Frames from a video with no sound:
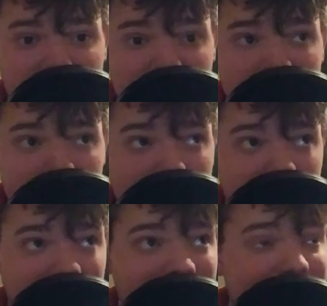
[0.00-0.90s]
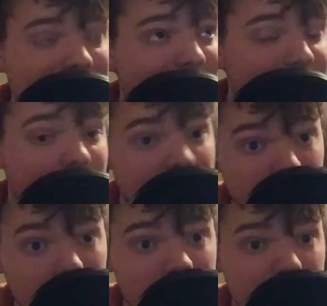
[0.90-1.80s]
good. I
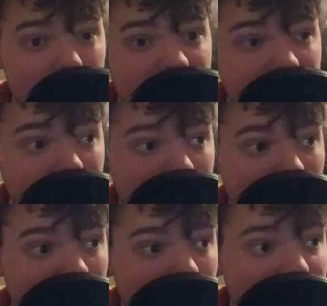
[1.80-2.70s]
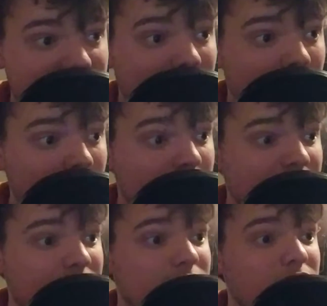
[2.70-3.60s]
really enjoyed it because not
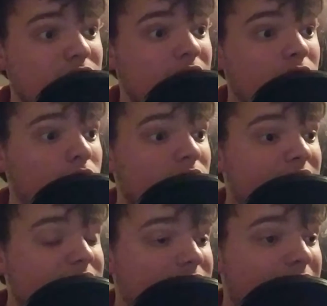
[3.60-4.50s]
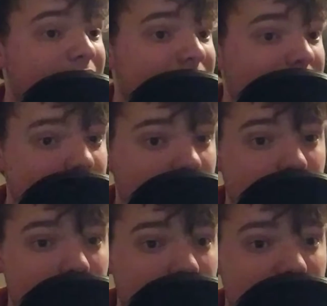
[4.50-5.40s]
only did I get to
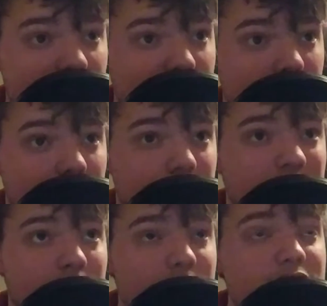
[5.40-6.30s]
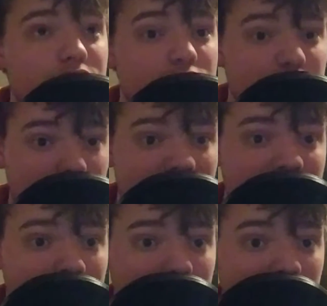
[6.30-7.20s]
reintroduce
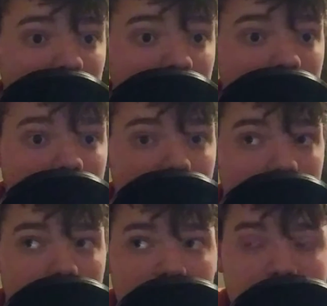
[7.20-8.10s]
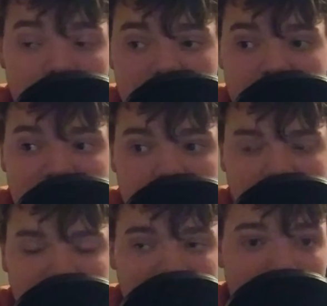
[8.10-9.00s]
Dragon Ball to you guys,
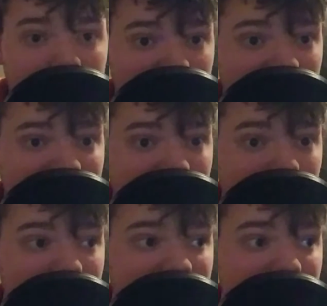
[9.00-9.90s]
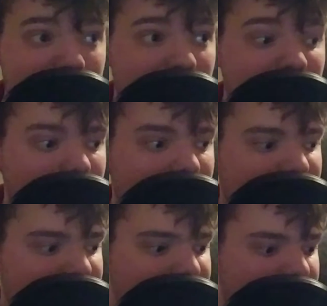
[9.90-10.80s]
like Dragon Ball content to you guys, but I
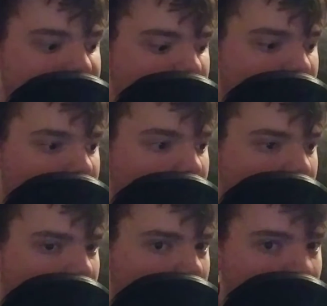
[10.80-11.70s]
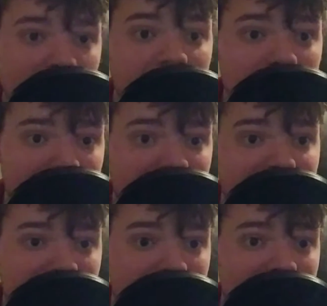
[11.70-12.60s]
got to talk about a
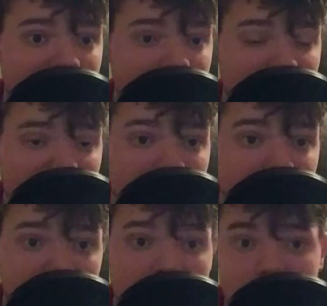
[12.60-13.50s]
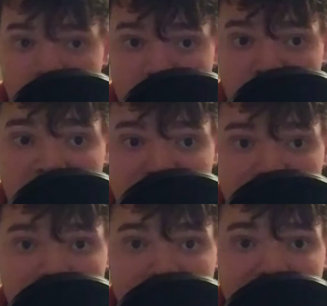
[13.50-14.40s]
series of which I am very, very
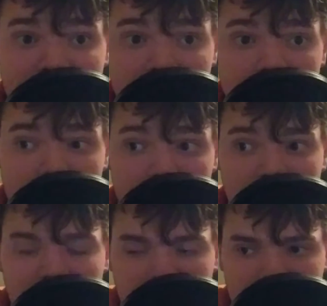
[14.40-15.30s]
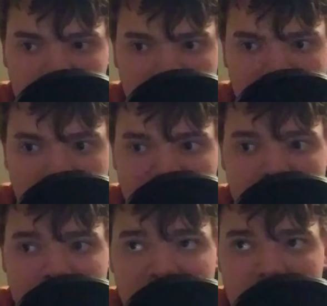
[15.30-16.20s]
passionate about, like an
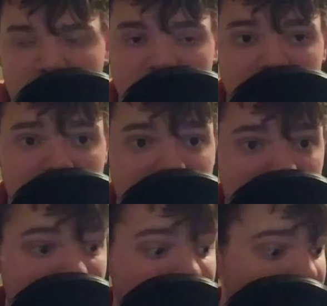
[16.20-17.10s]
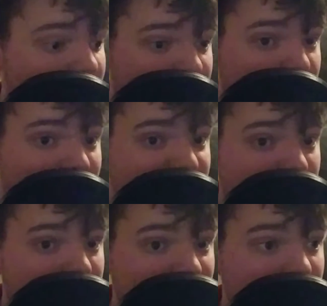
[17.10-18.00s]
anime slash manga series I'm very, very
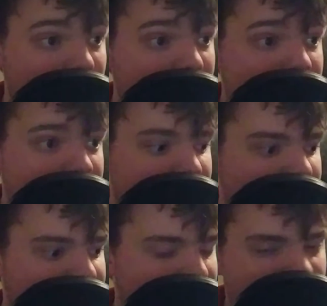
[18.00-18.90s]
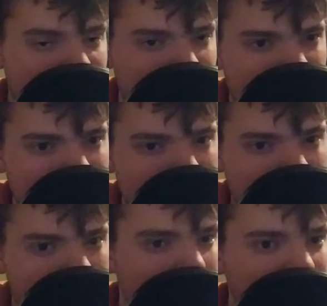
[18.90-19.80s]
passionate about, and that I
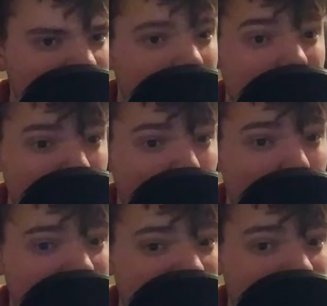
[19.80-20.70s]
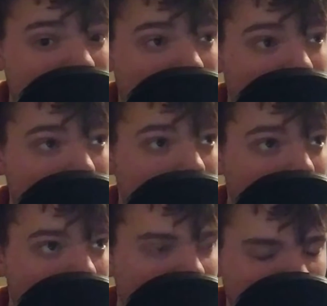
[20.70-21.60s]
really do enjoy
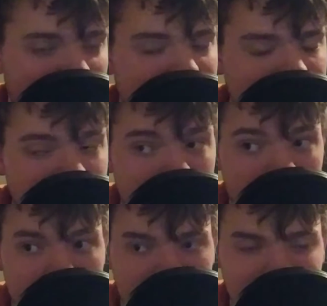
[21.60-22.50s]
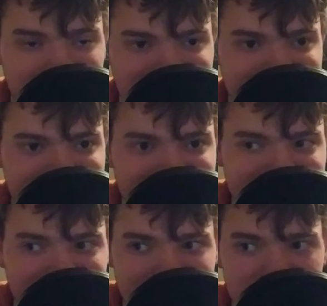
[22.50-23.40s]
a lot.
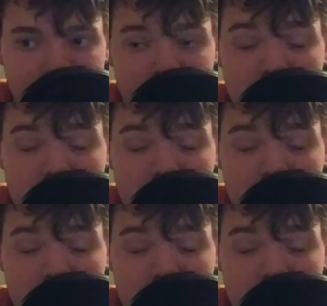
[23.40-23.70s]
If you